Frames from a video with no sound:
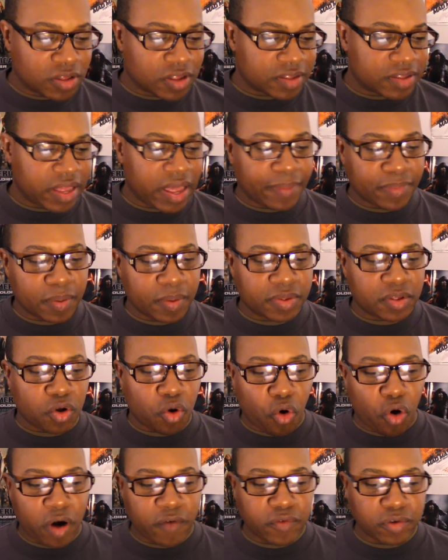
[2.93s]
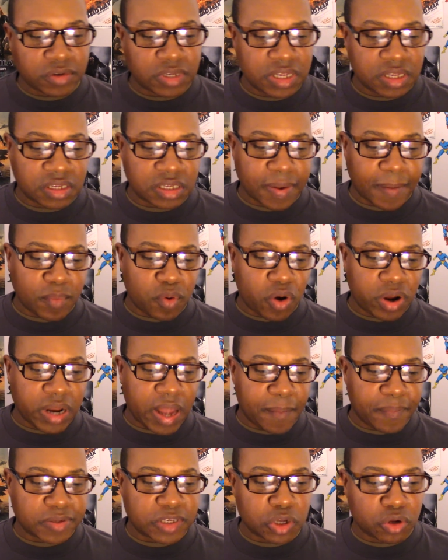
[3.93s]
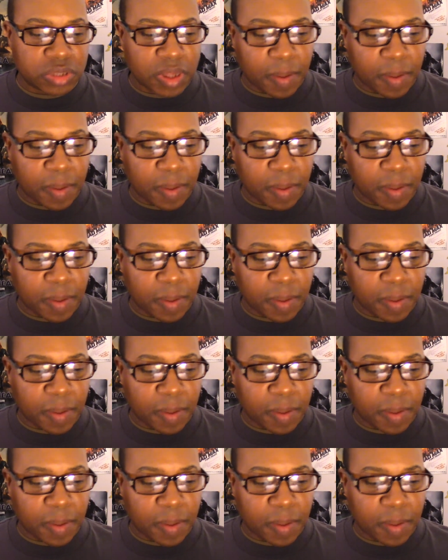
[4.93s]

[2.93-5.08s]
Today I'm talking about the Orville season number 1 episode